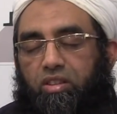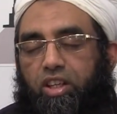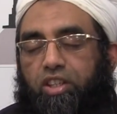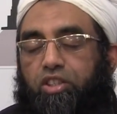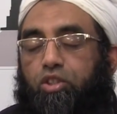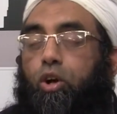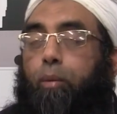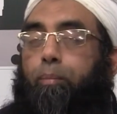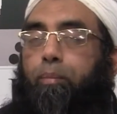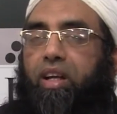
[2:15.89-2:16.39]
There's
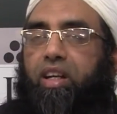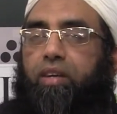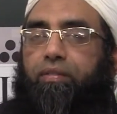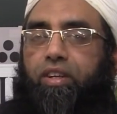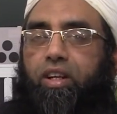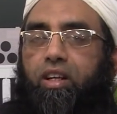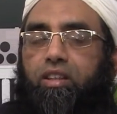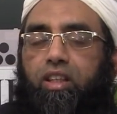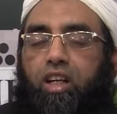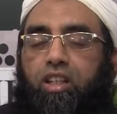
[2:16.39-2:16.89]
no
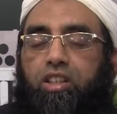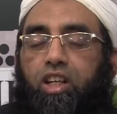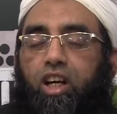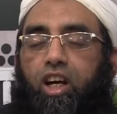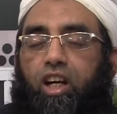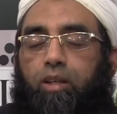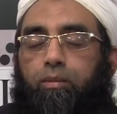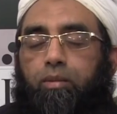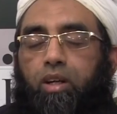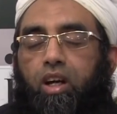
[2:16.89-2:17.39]
benefit at that
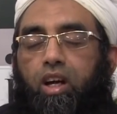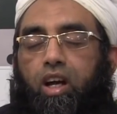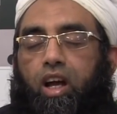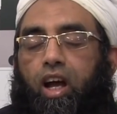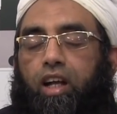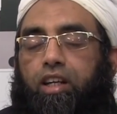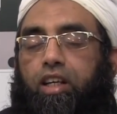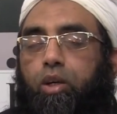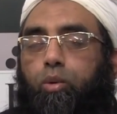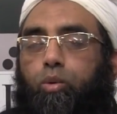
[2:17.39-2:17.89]
time,
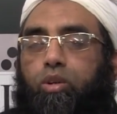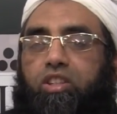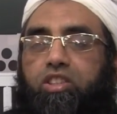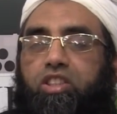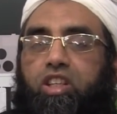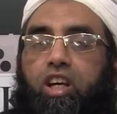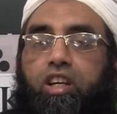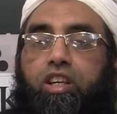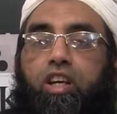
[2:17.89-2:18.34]
and he will say,